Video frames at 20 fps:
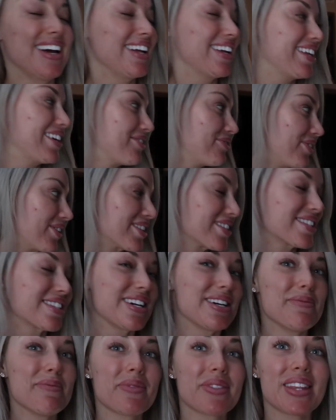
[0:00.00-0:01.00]
and he wants
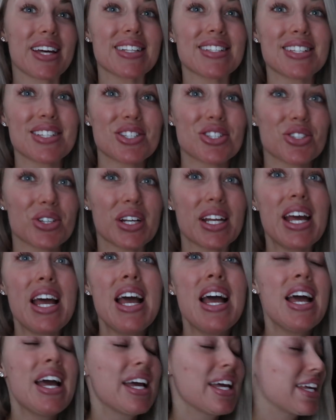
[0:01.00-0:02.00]
them. That's his treat.
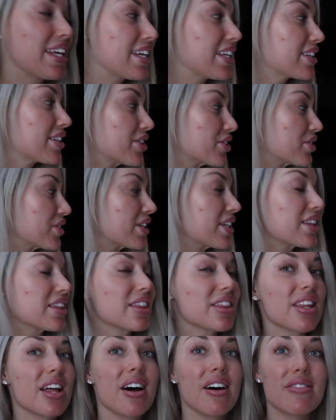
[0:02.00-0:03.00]
He literally
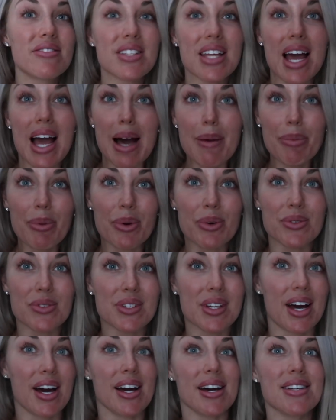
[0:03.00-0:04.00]
loves
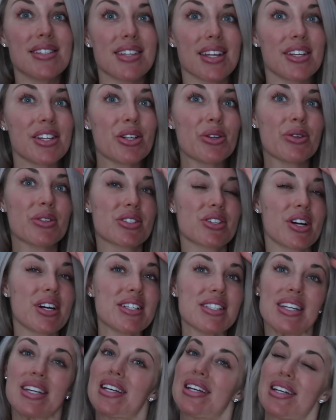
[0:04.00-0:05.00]
apples, guys. And you know what's
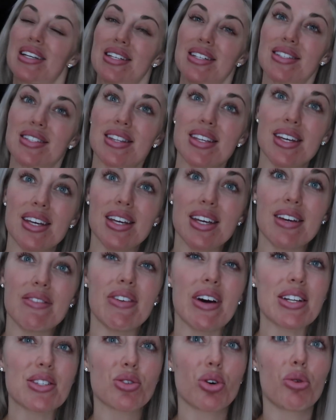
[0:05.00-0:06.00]
crazy is the
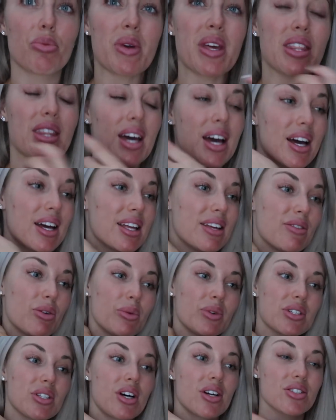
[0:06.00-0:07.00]
vet told me that even
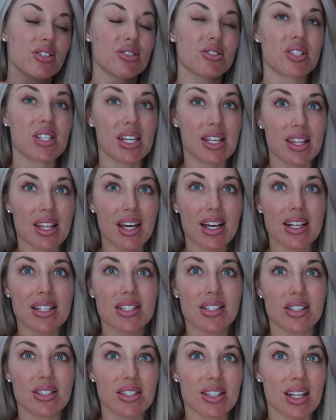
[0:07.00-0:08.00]
when dogs are teething,
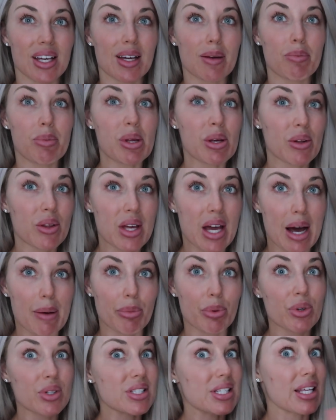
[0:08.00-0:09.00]
it's good to like peel the
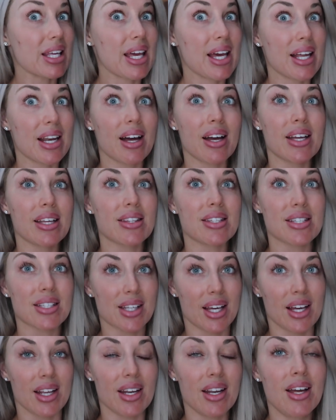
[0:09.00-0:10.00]
apple because they cannot eat the
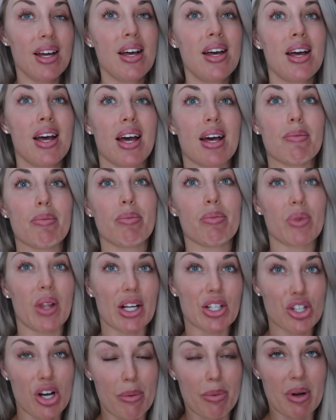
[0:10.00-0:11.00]
skin, and
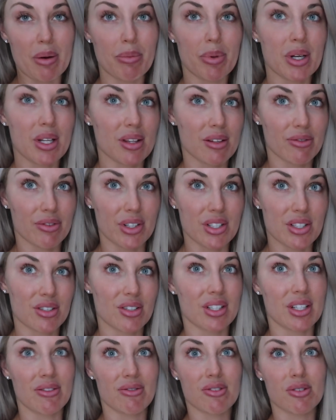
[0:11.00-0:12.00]
like chop it up, put it in the freezer
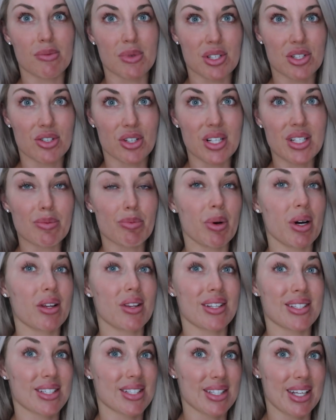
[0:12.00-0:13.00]
and give it to him as treats. But
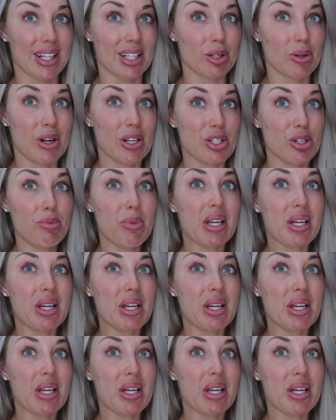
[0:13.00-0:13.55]
that's exactly what I do